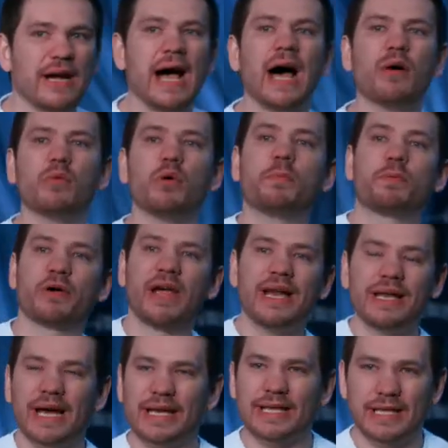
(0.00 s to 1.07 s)
God will
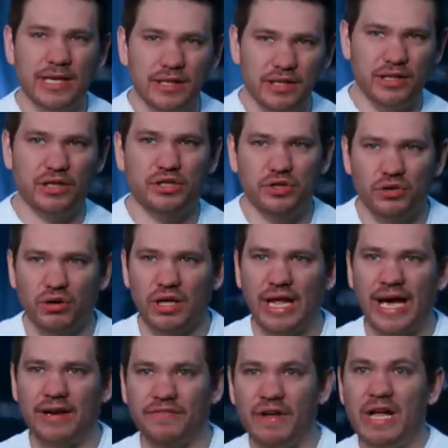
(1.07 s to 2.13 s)
bring that healing into your
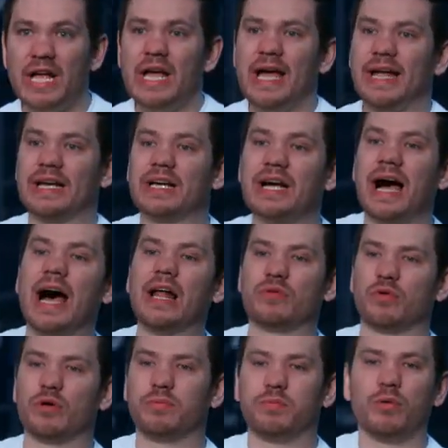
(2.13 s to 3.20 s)
life. And
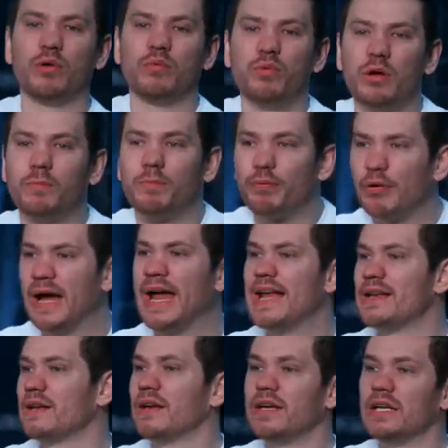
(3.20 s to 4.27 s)
God will
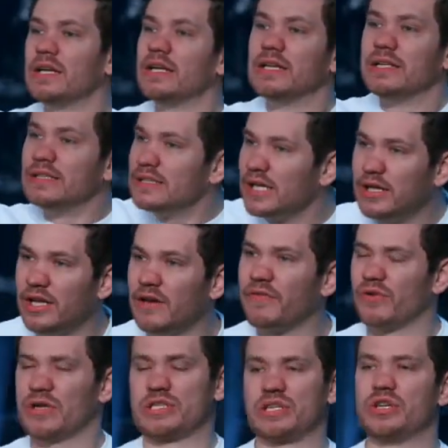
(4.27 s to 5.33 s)
bring
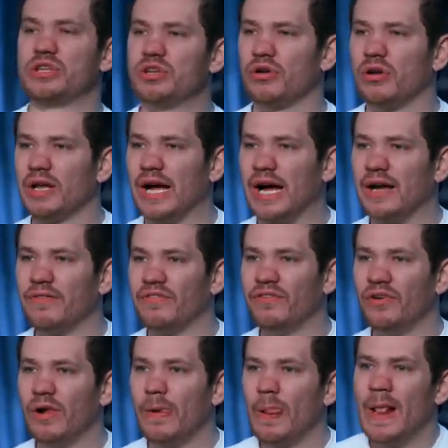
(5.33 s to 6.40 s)
deliverance into your life.